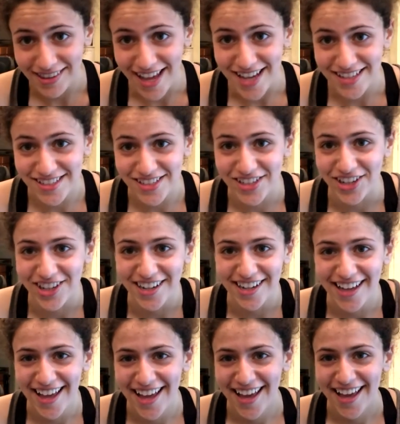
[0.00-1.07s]
last year,
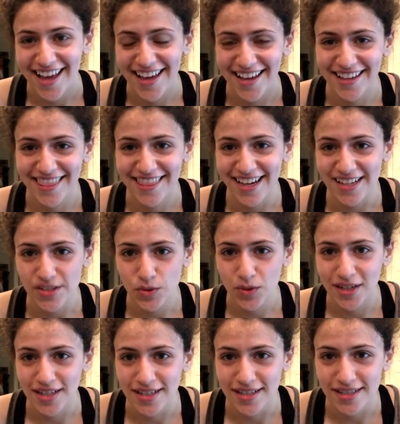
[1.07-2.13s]
and that's
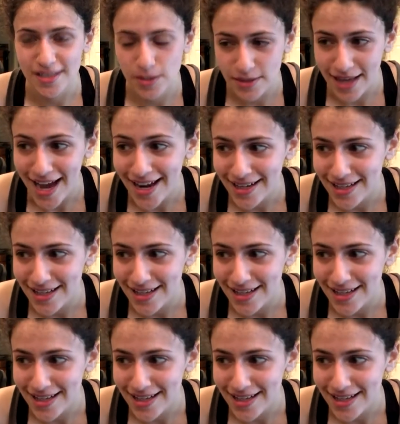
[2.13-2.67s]
what in, that